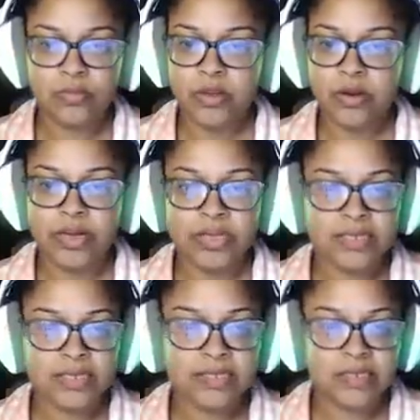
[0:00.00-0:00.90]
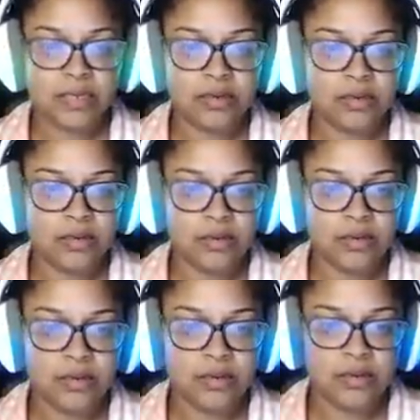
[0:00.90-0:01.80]
right, let's see.
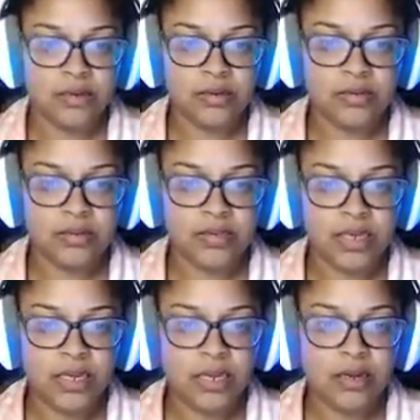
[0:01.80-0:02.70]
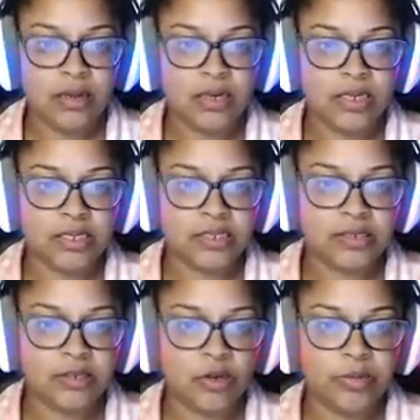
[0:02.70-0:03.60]
Ski on easy
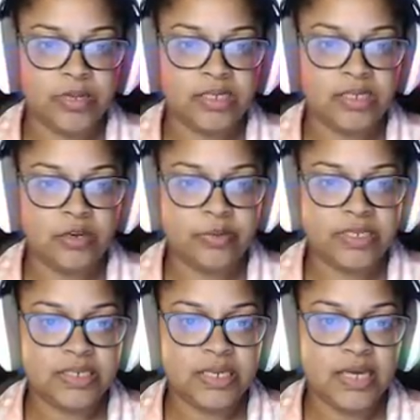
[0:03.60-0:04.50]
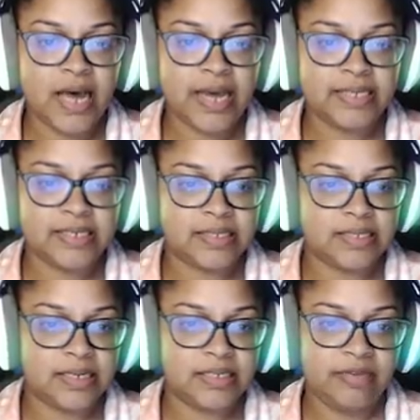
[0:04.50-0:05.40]
slope continuously, high
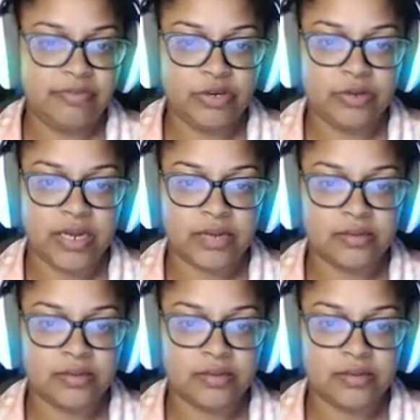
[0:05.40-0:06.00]
intensity. See if we can do that.